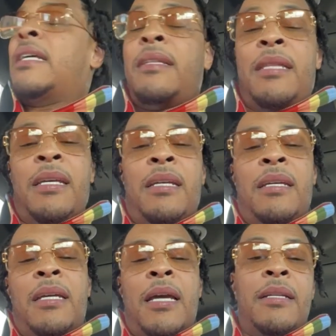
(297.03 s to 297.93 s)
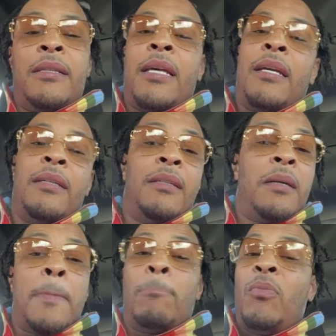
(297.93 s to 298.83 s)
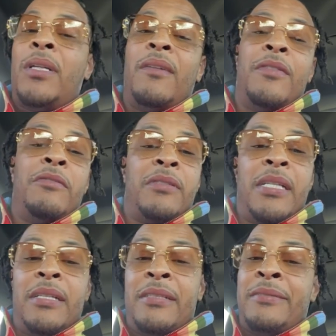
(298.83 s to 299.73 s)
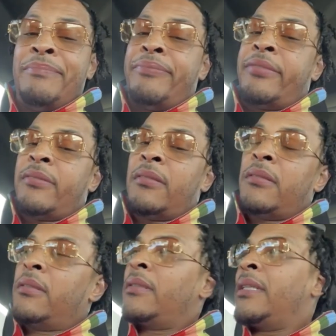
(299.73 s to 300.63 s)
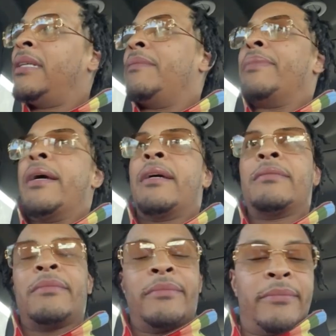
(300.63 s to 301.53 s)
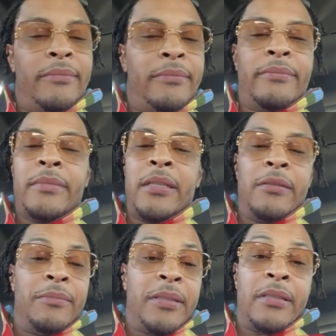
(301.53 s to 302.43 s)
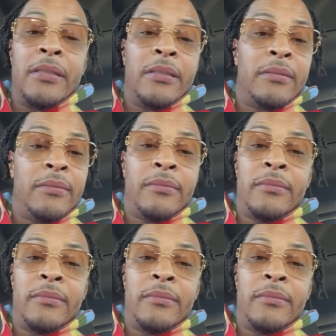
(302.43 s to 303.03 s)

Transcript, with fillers: and then, and the thing is, whatever you steal, Get it back. Ain't no big deal.